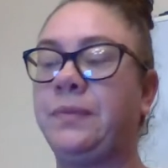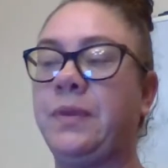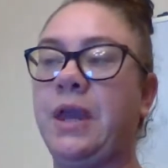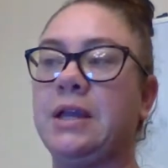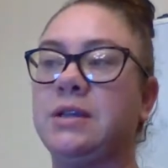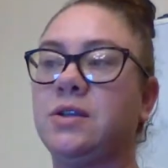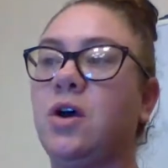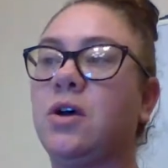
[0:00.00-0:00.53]

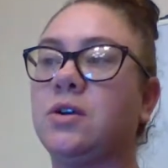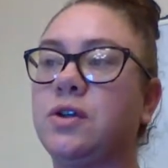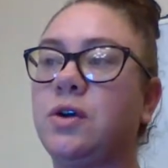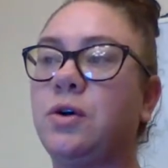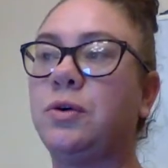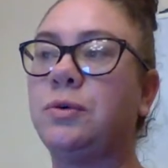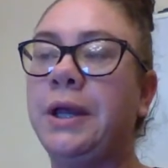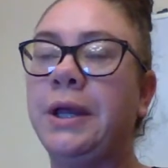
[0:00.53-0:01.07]
is
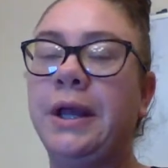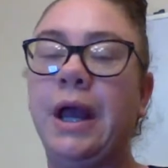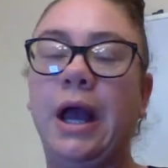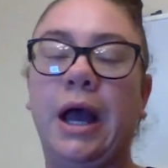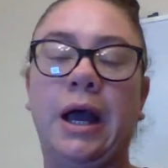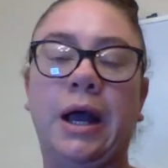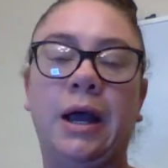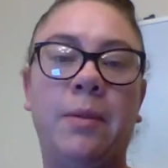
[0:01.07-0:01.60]
also
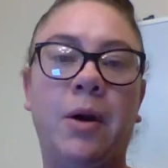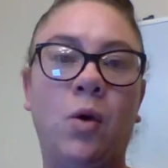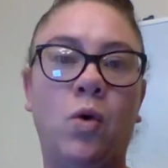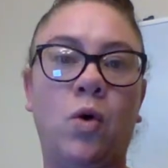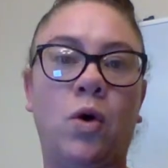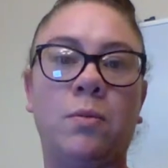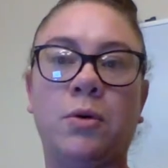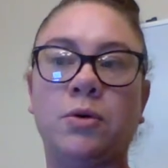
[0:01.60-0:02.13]
a
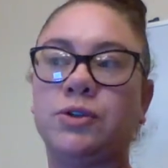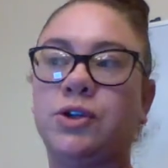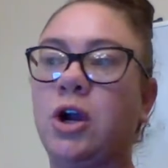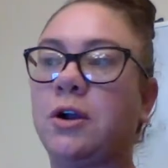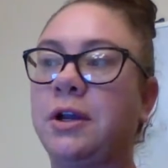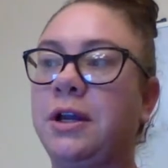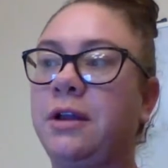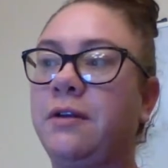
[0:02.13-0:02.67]
hormone
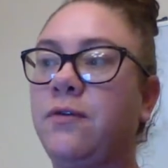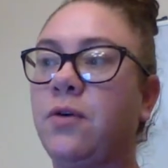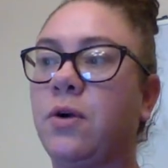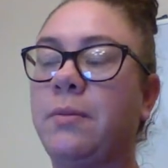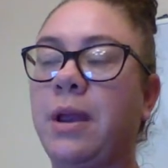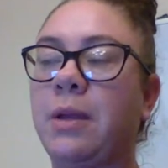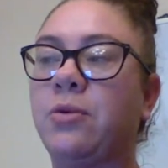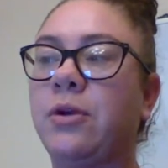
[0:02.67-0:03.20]
targeted for
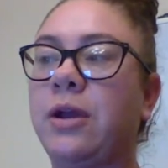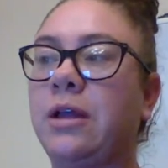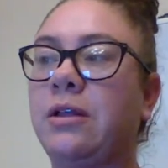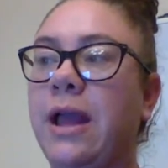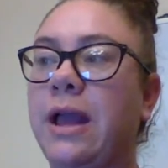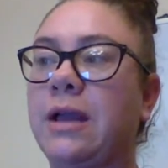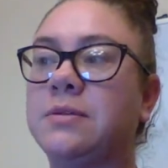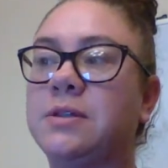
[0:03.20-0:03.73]
mammary
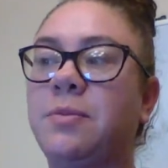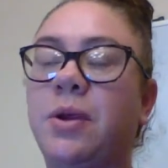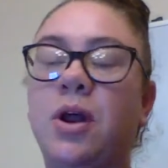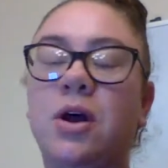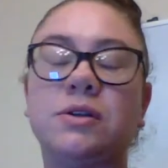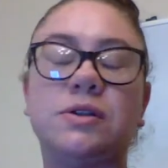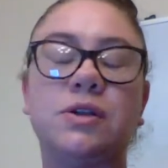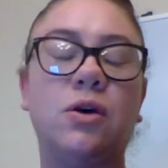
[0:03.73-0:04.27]
glands, but
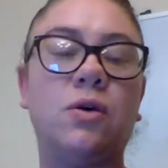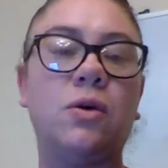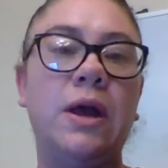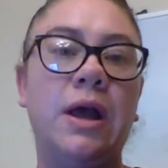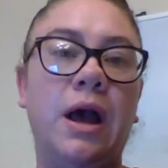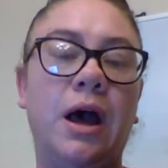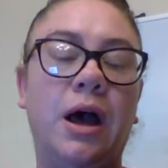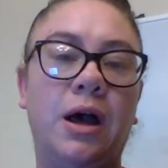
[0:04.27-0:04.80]
also
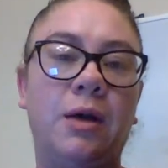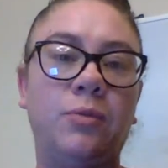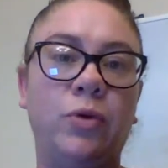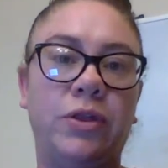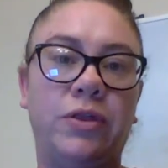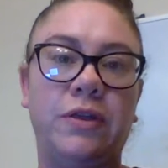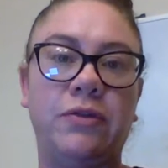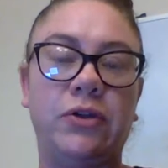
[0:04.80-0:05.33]

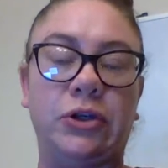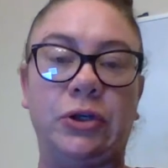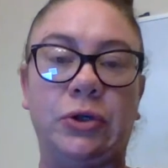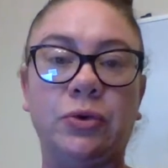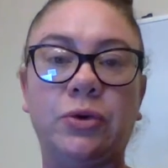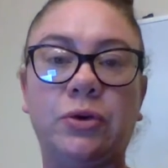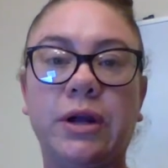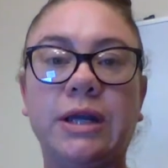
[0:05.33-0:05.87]
within the
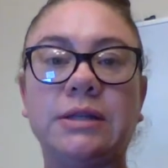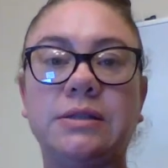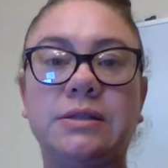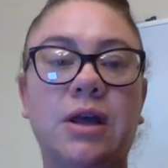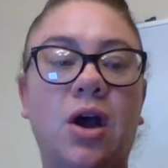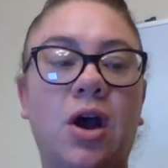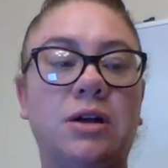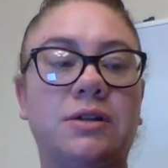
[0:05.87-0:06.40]
uterus.
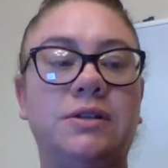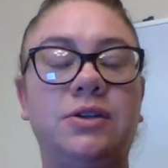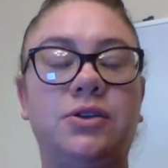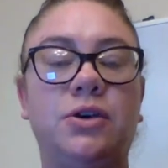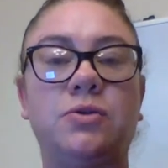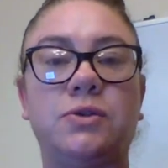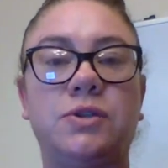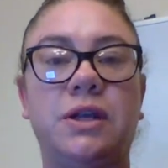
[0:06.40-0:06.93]
The
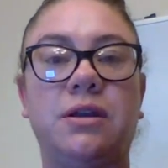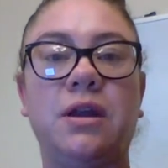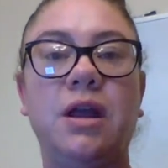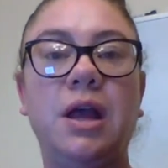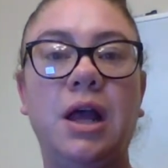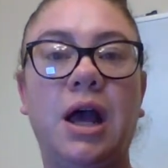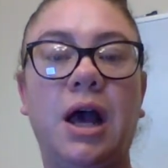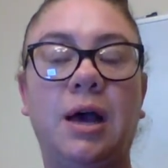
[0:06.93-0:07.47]
oxytocin
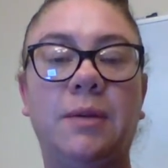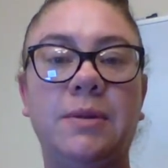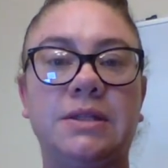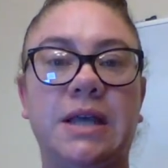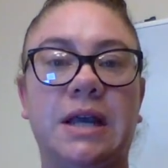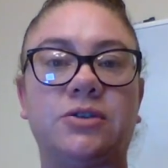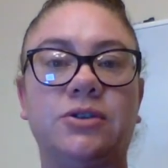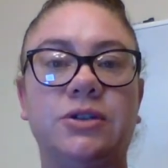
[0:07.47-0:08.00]
is
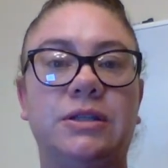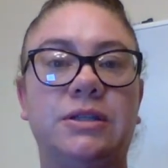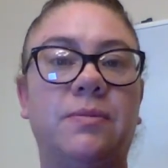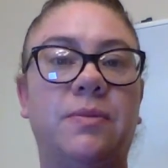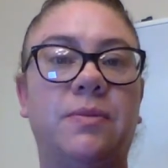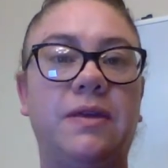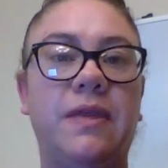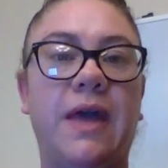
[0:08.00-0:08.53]
actually
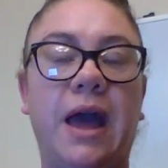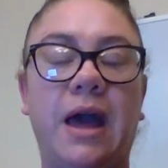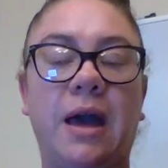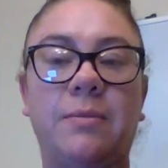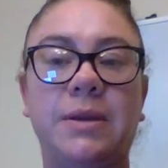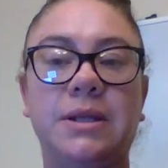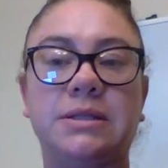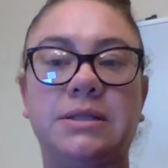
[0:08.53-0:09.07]
something that
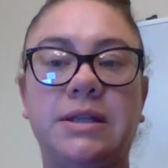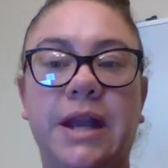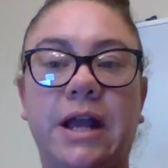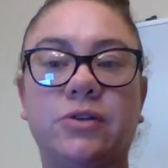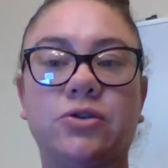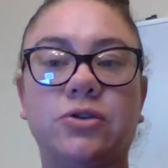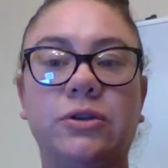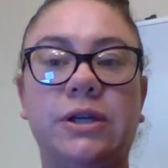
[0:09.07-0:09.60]
happens
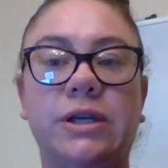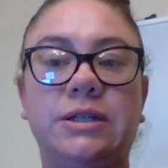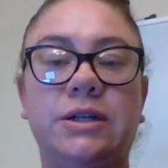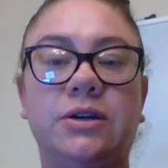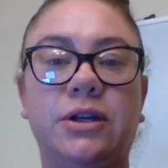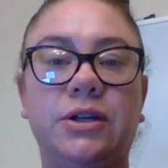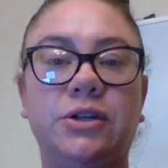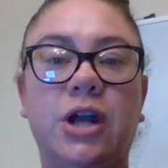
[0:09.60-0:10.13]
naturally
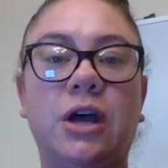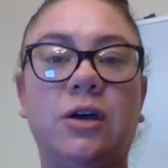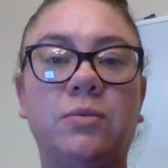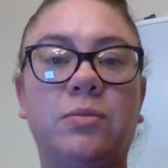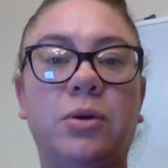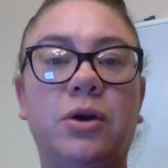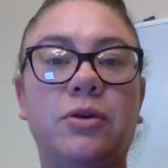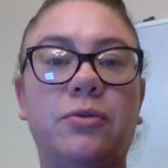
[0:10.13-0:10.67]
during
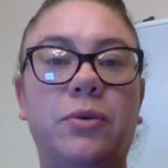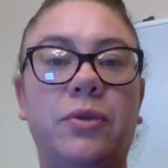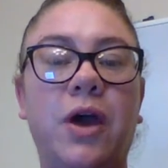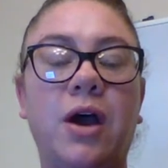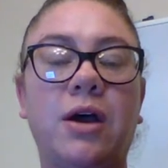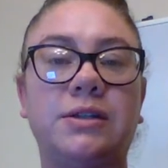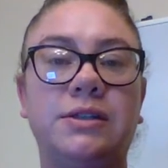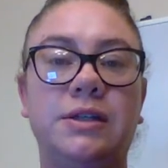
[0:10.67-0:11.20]
childbirth. When the
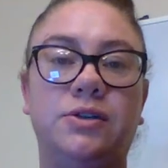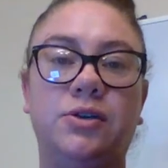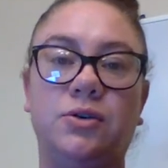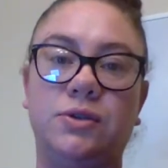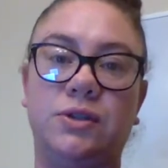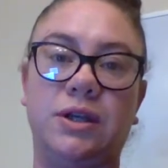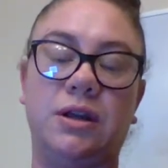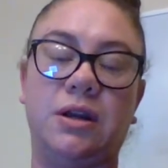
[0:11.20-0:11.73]

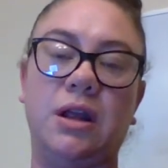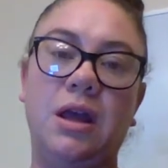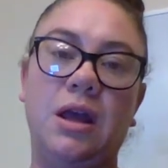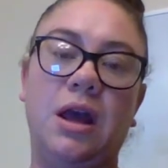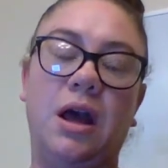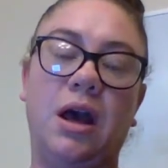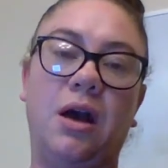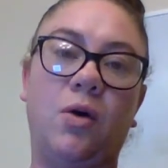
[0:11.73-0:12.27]
oxytocin
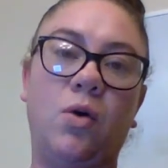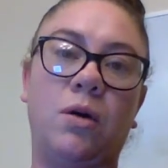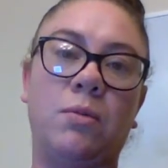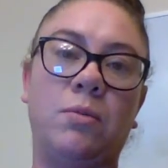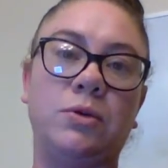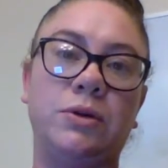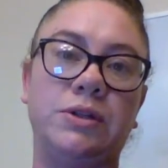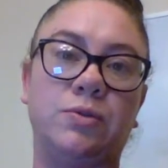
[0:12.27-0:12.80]

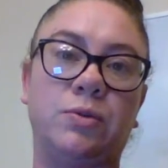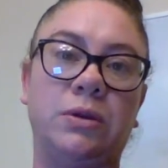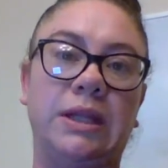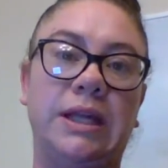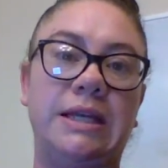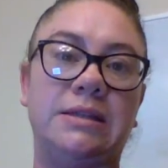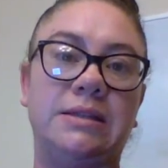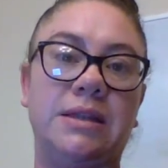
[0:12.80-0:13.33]
hormone is
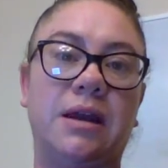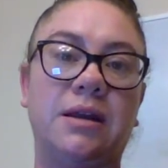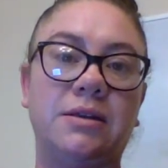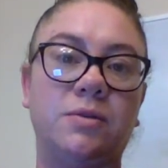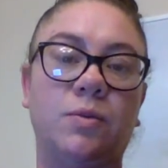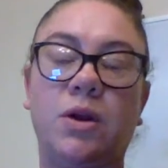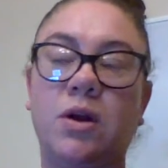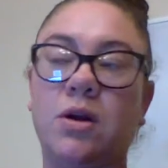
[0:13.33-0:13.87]
released, that
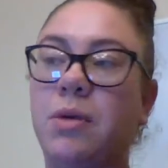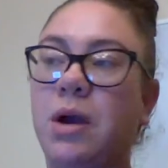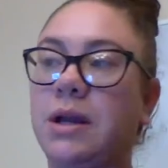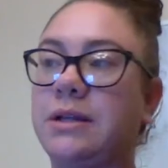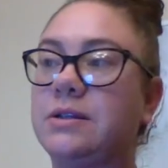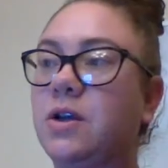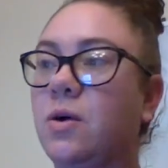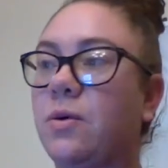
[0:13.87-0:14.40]
is when our
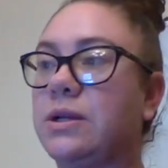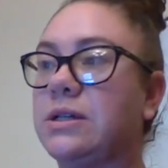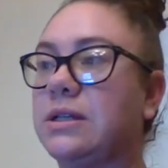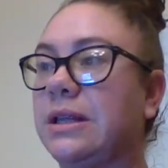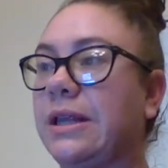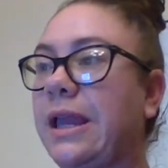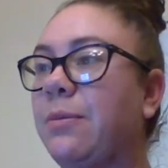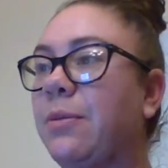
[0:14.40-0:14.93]
bodies go
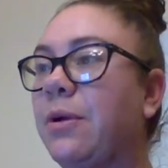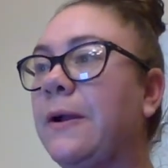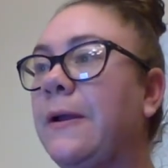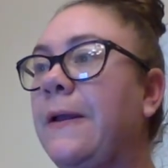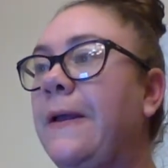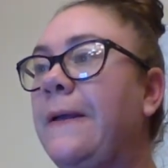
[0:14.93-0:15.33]
into labor.